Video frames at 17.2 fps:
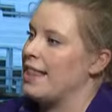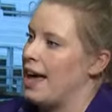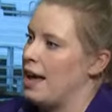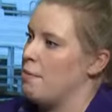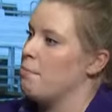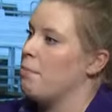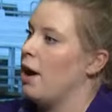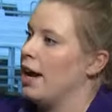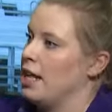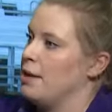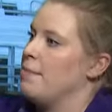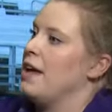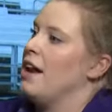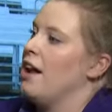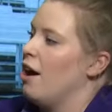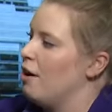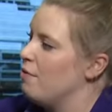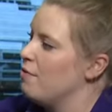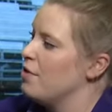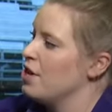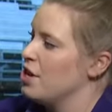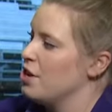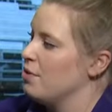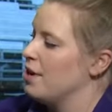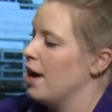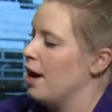that embodiment of the
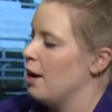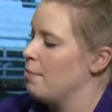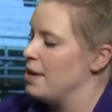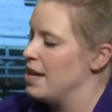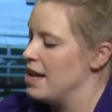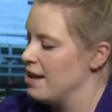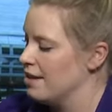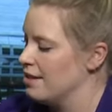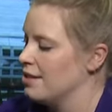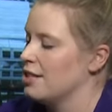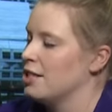UW. He is a